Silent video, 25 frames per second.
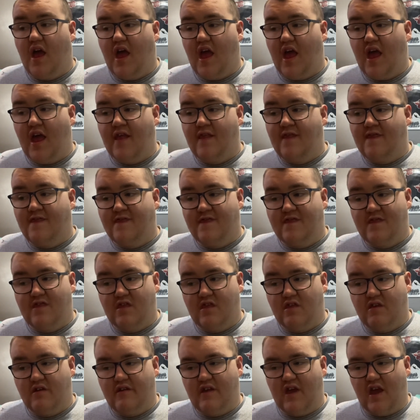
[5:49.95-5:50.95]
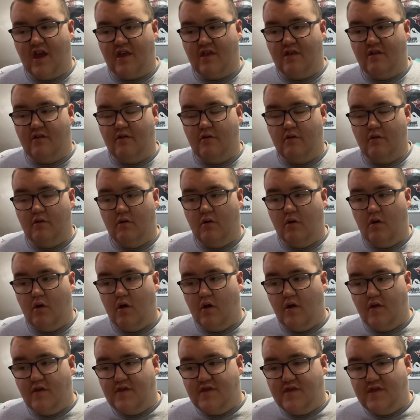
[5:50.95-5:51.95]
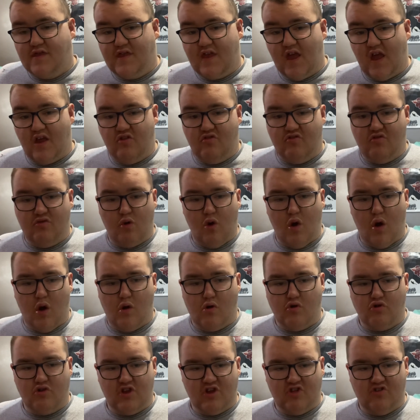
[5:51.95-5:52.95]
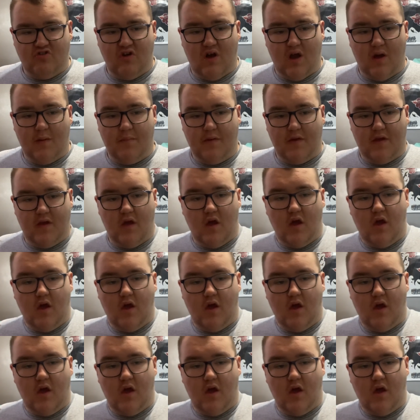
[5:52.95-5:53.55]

and so they try, but